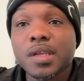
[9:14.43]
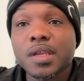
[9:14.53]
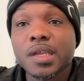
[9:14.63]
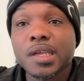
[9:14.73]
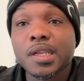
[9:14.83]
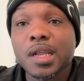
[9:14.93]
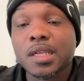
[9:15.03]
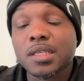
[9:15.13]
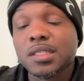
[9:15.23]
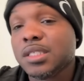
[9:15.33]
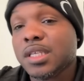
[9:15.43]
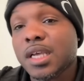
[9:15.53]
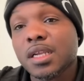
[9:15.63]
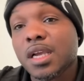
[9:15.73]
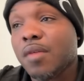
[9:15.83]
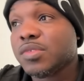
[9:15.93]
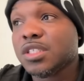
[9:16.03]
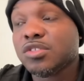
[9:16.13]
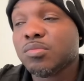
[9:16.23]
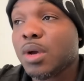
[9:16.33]
And I just had a
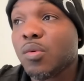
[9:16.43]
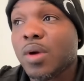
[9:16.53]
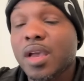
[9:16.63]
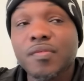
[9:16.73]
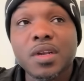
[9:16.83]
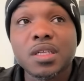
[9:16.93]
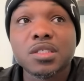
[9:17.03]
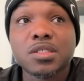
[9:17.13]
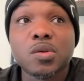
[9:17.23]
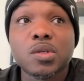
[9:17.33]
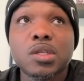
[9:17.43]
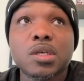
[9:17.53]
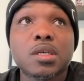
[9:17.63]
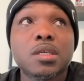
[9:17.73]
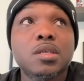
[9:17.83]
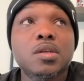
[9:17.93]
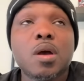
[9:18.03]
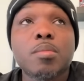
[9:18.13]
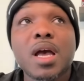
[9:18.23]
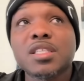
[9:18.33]
conversation with my wife, and I just told her, look, you know, I'm
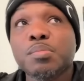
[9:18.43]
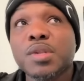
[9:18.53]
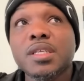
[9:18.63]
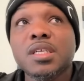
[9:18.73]
contemplating it.